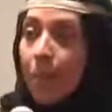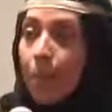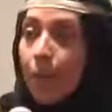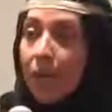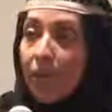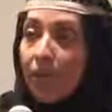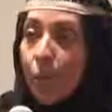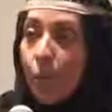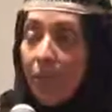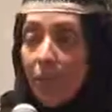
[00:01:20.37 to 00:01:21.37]
But
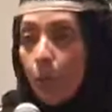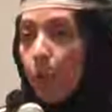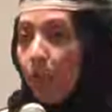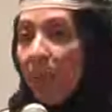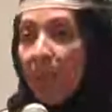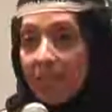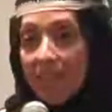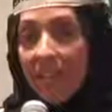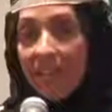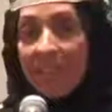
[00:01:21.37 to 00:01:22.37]
with all that
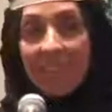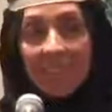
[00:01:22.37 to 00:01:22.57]
said,